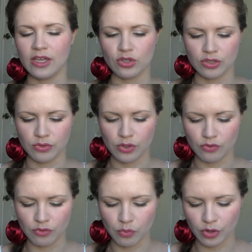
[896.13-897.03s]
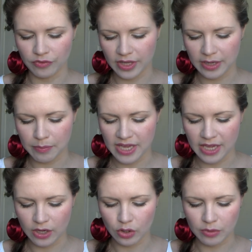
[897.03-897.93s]
I usually would go for more of like a
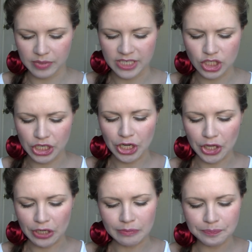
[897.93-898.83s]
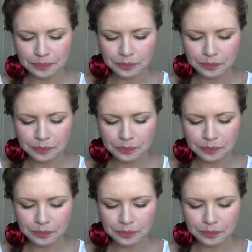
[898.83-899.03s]
pink or a peachy color.